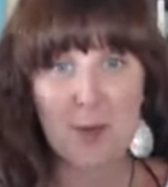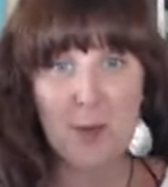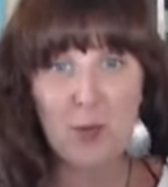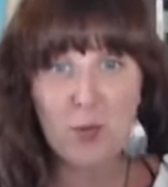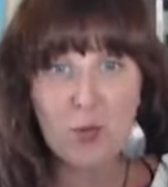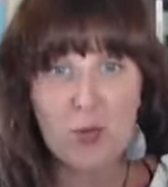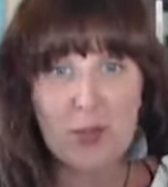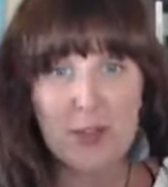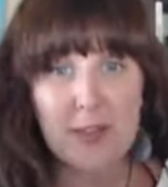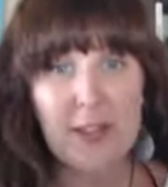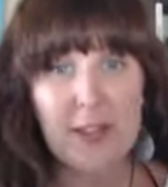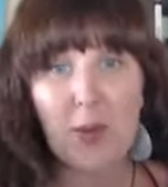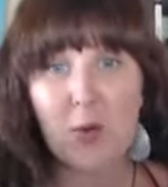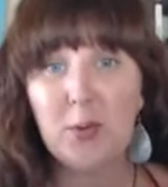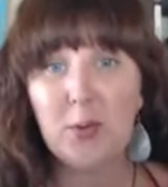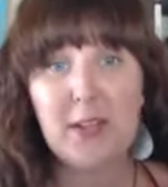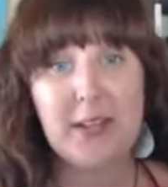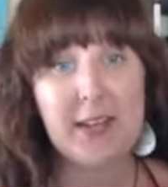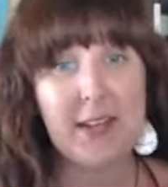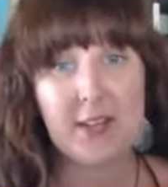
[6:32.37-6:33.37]
You really
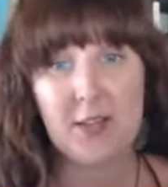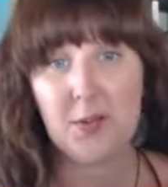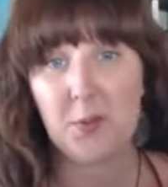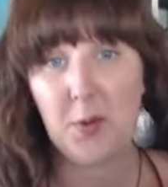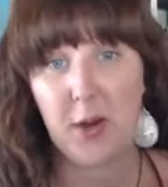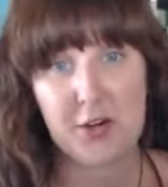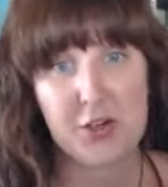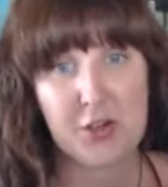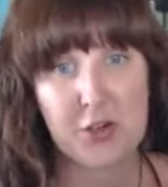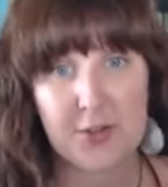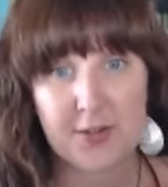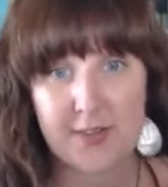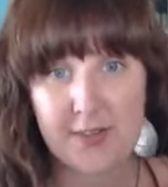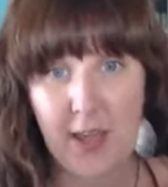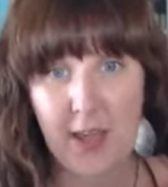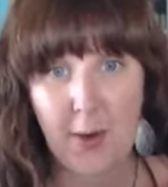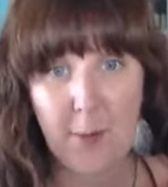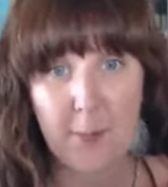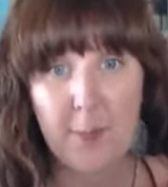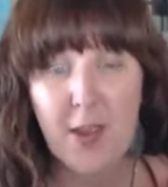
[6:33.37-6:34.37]
only need to wash your
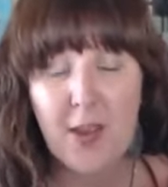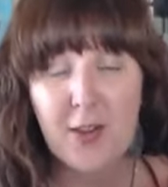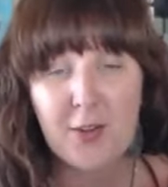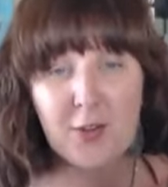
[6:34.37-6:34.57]
scalp.